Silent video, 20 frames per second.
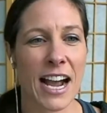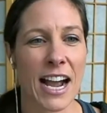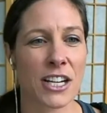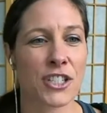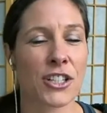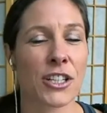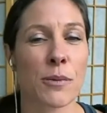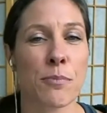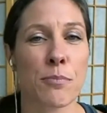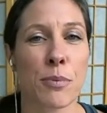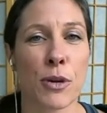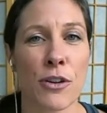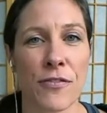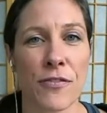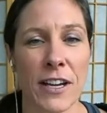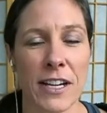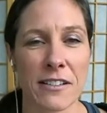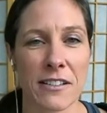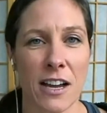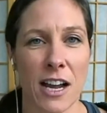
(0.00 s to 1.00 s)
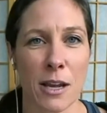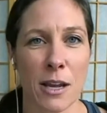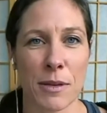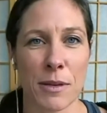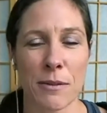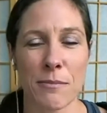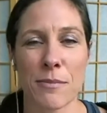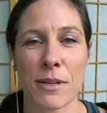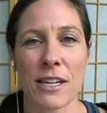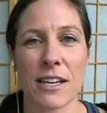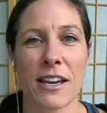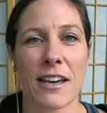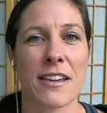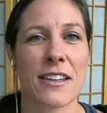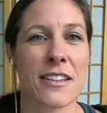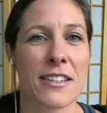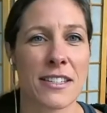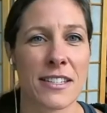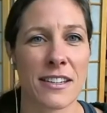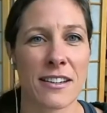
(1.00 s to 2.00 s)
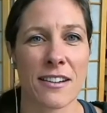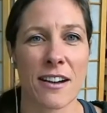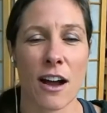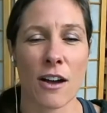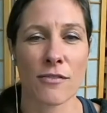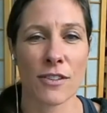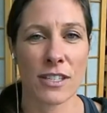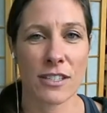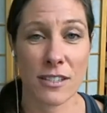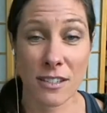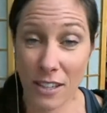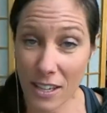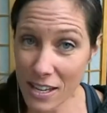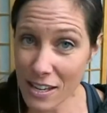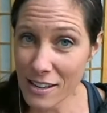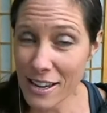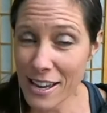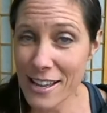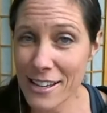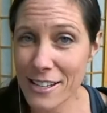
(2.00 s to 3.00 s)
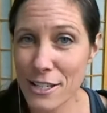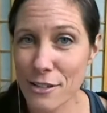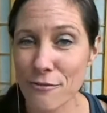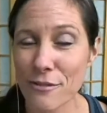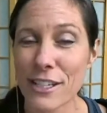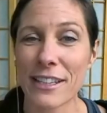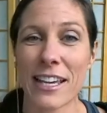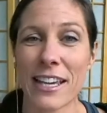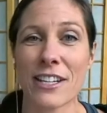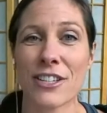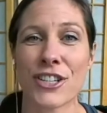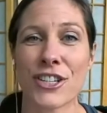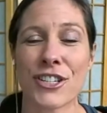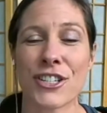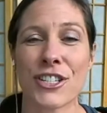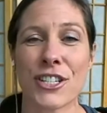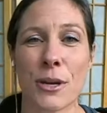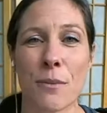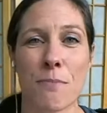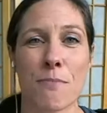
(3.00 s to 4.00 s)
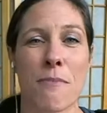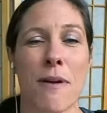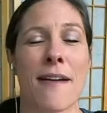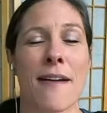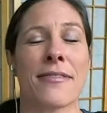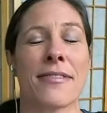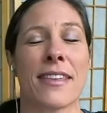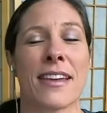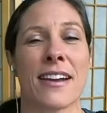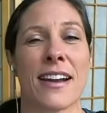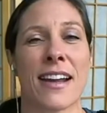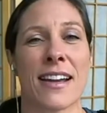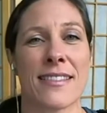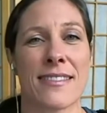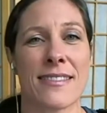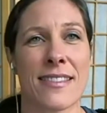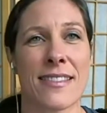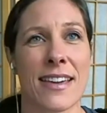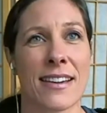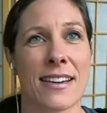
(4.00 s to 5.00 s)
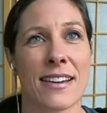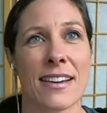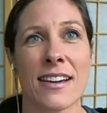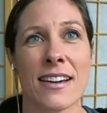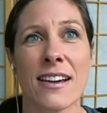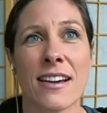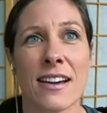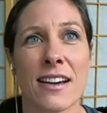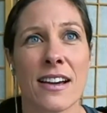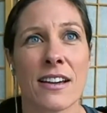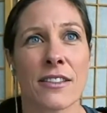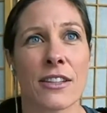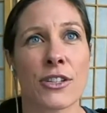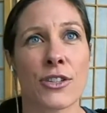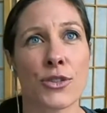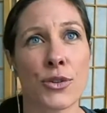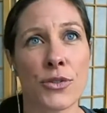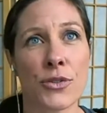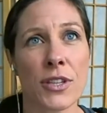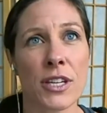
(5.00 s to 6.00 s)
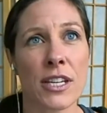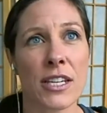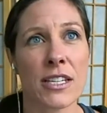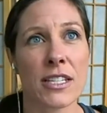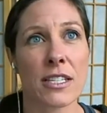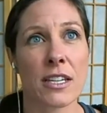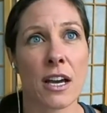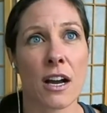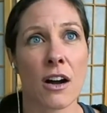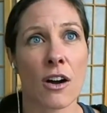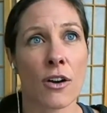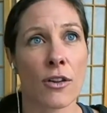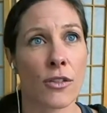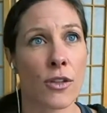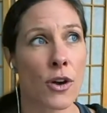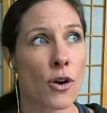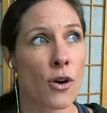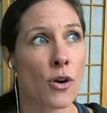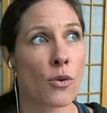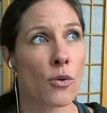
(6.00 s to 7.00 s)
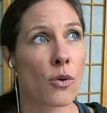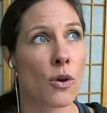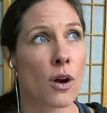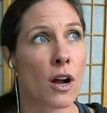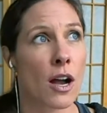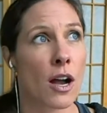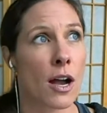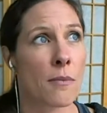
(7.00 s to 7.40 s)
actually perfect timing because obviously it's relationship month, and I think the truth is, although